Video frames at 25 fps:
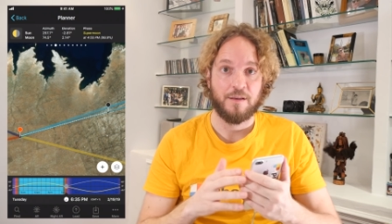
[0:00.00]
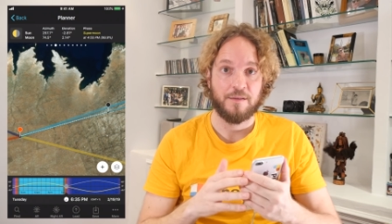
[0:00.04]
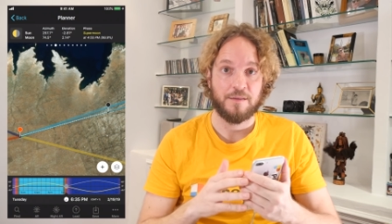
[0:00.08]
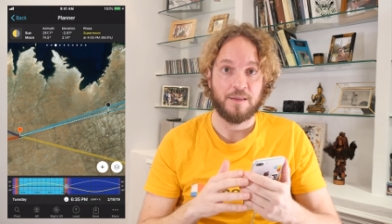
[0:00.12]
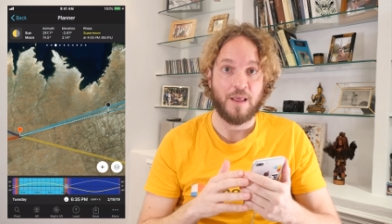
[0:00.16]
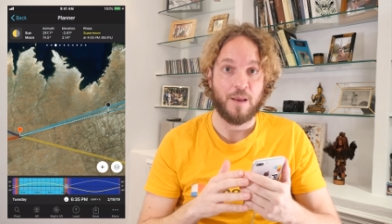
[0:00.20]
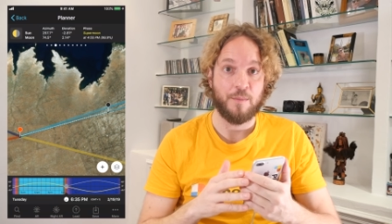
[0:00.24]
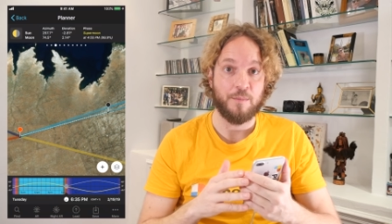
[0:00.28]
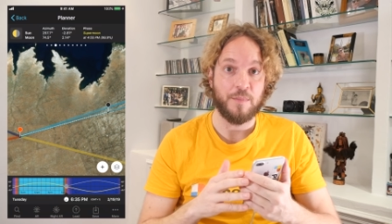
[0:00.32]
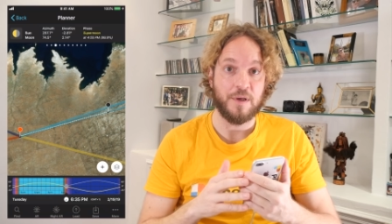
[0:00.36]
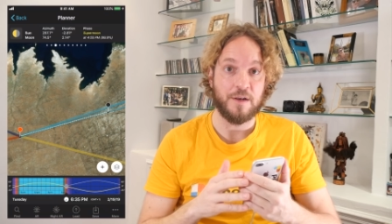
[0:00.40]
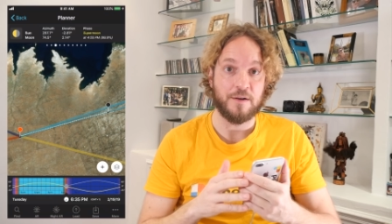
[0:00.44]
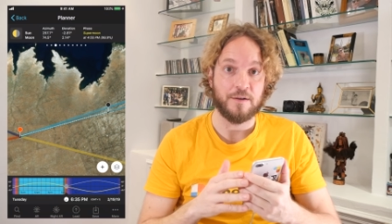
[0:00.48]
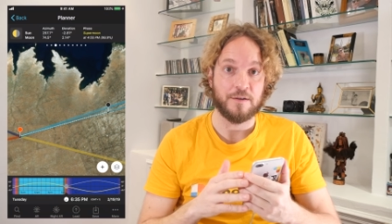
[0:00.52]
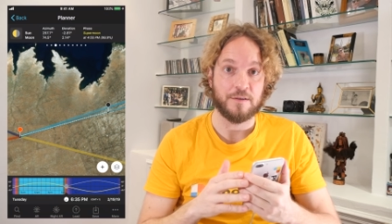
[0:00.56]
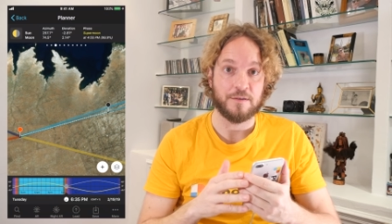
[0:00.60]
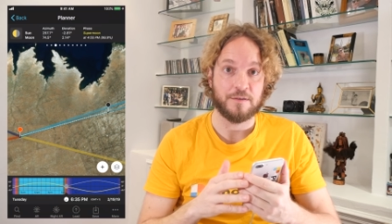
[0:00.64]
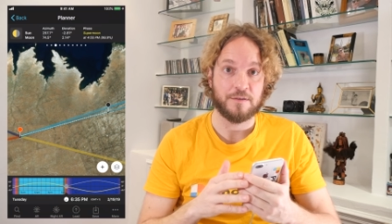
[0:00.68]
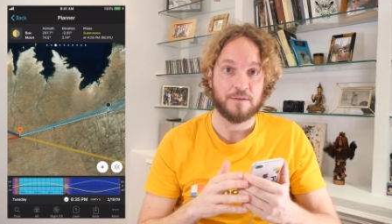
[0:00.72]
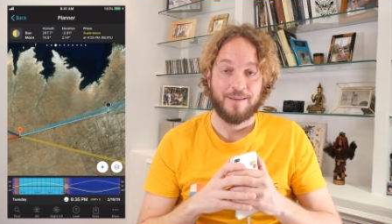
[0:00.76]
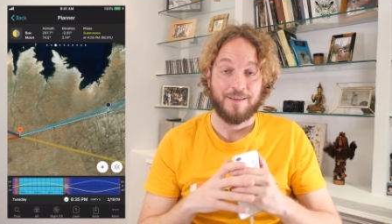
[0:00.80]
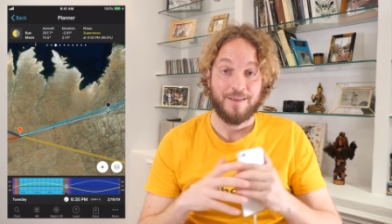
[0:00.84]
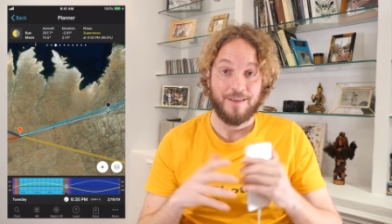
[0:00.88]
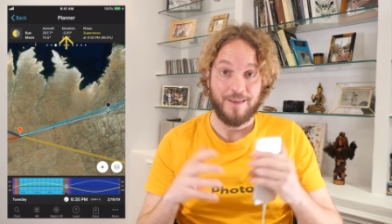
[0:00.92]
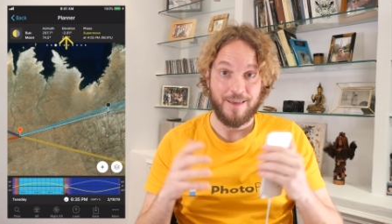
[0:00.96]
ten
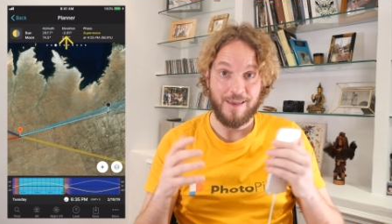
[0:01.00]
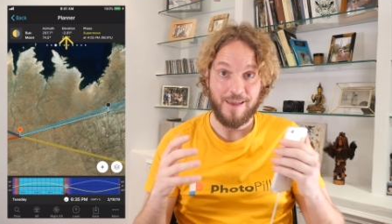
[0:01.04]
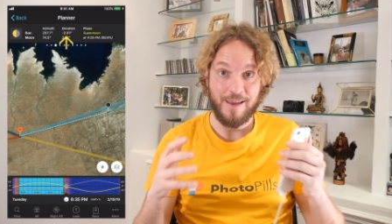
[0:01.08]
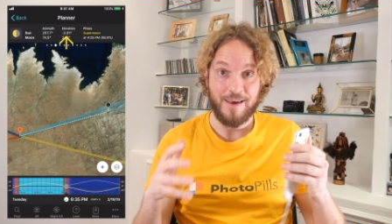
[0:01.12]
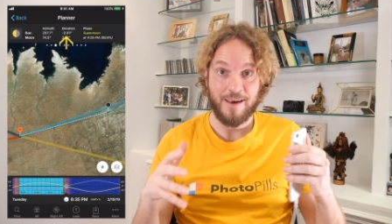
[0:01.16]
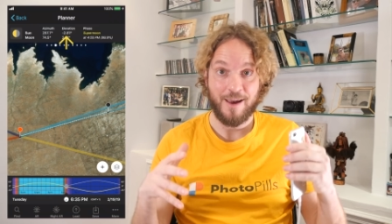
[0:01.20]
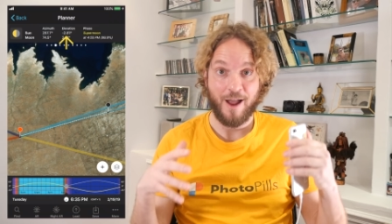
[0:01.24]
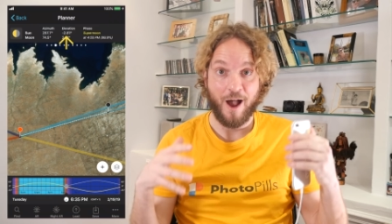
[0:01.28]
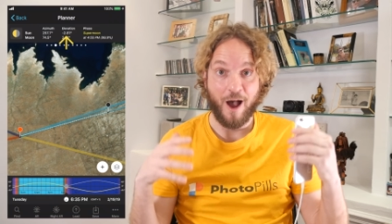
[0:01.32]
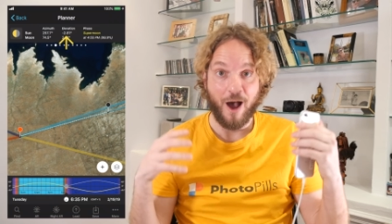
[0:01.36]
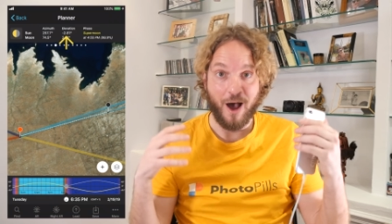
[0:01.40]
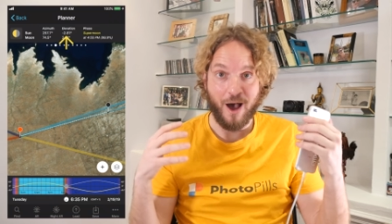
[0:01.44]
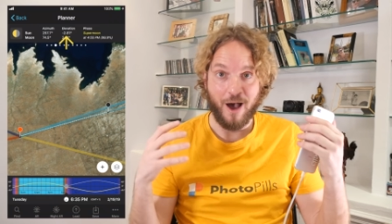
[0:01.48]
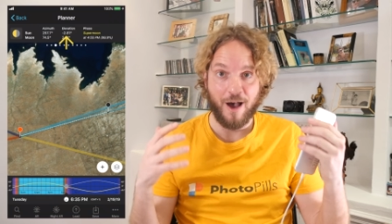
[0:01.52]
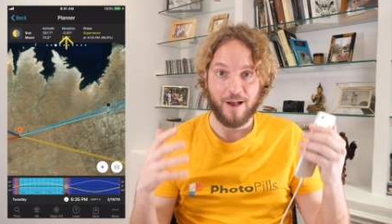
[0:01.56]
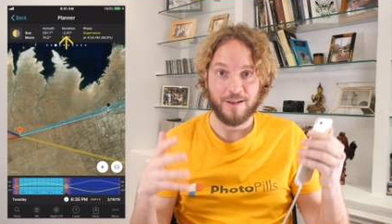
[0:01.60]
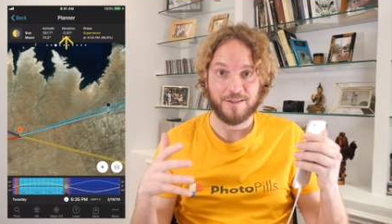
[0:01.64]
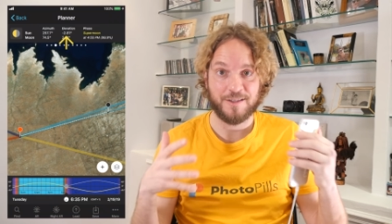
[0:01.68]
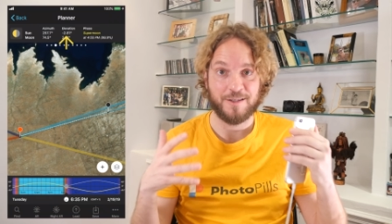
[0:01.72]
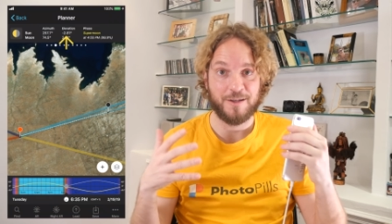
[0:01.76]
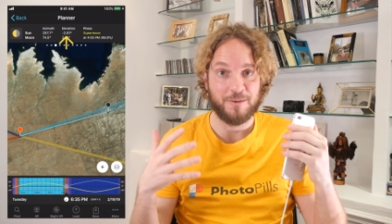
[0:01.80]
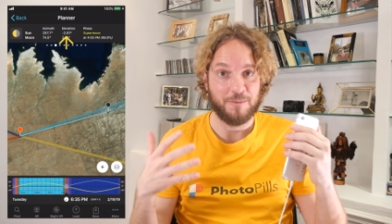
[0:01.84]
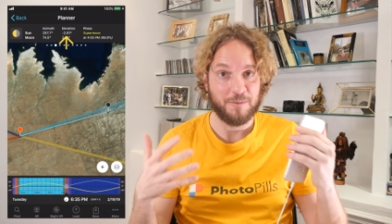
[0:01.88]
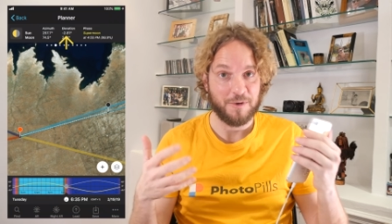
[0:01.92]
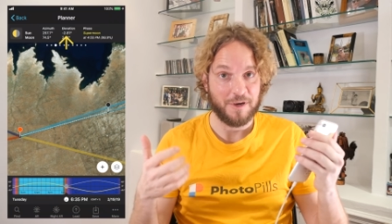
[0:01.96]
meters, in
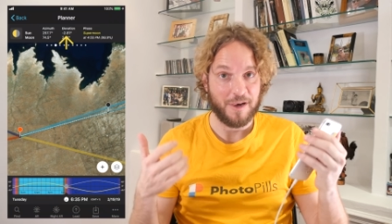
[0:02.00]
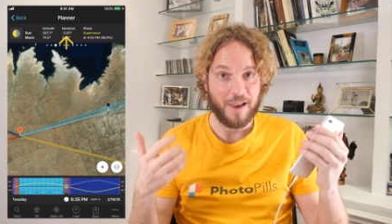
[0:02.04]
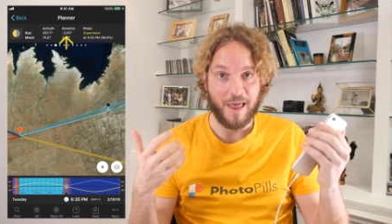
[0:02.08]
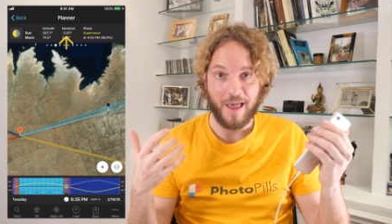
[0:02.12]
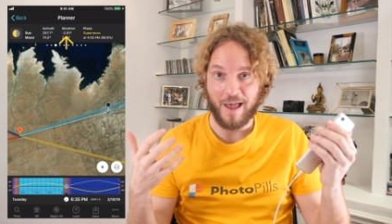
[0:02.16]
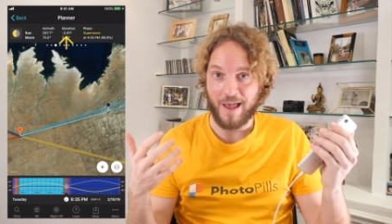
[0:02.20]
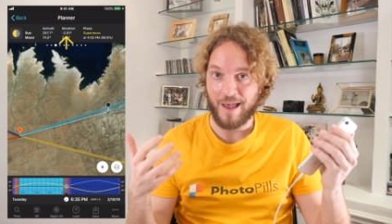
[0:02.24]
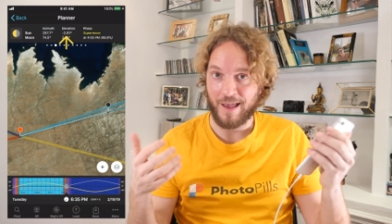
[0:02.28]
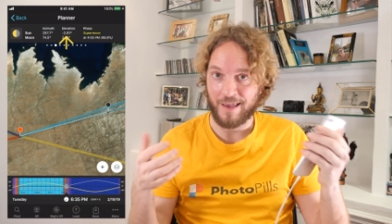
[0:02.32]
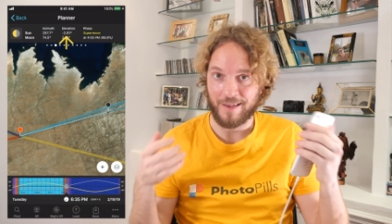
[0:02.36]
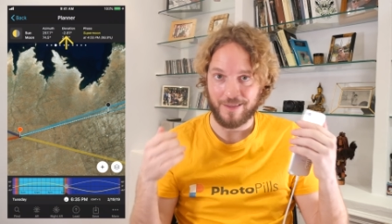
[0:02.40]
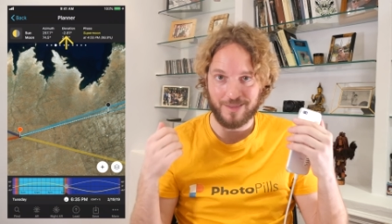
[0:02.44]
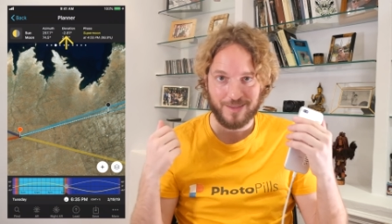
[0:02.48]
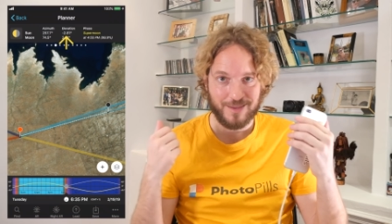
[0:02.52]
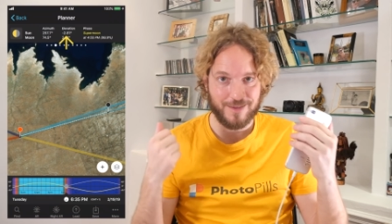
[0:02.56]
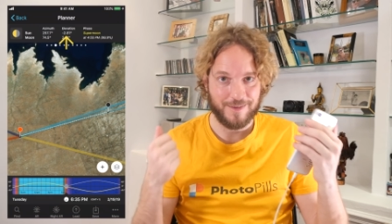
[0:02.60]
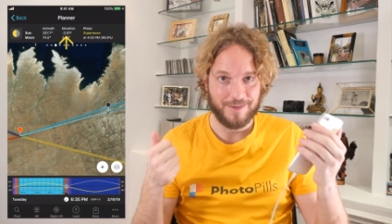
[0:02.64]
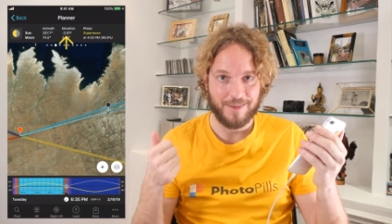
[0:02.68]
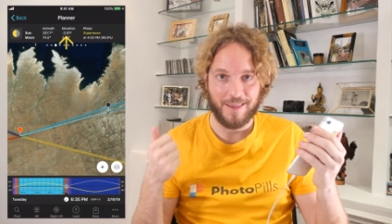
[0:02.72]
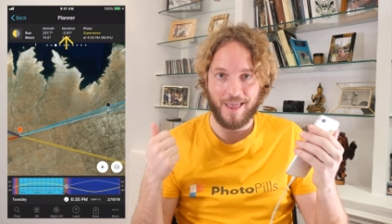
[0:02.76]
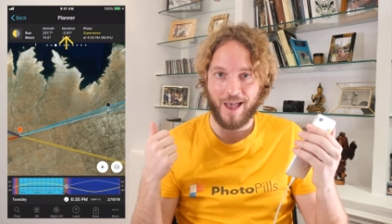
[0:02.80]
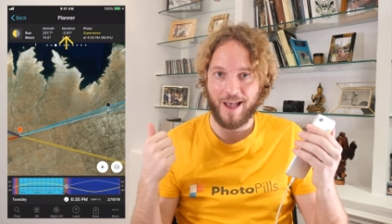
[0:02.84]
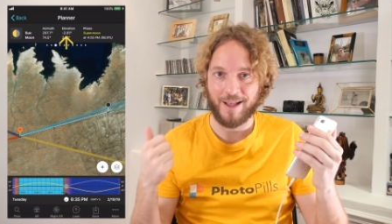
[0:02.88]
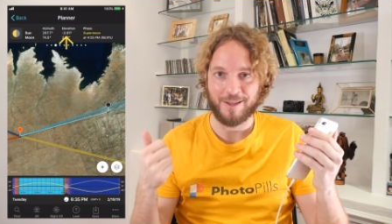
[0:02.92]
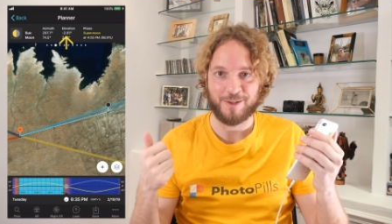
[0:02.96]
awesome light.
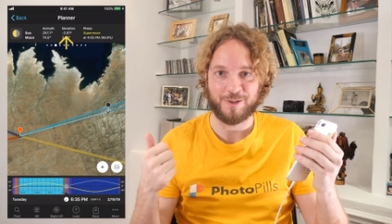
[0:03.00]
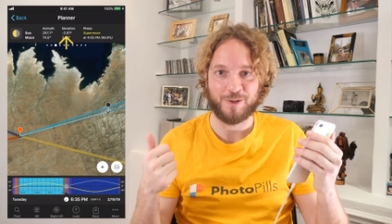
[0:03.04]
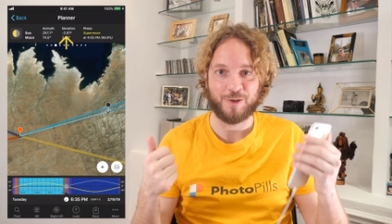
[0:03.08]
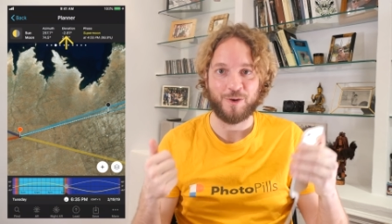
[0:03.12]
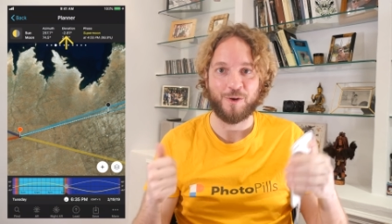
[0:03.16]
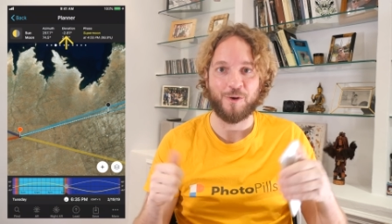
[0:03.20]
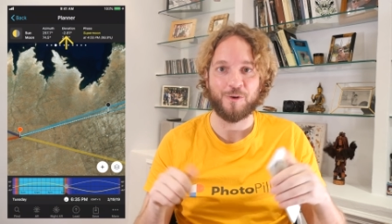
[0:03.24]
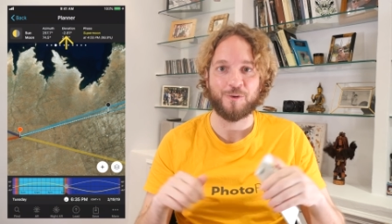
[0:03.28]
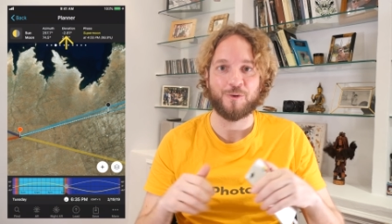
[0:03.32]
That's so